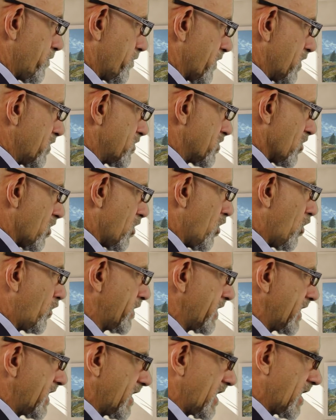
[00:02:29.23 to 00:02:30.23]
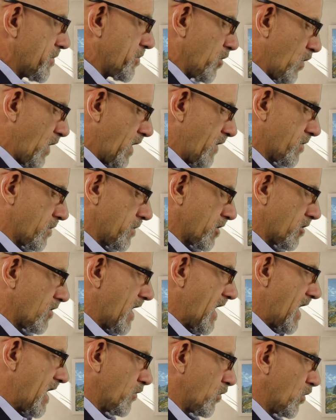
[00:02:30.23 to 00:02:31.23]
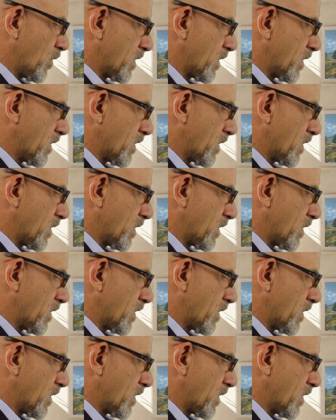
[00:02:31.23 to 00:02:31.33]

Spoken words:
because you're holding it up away from the ground.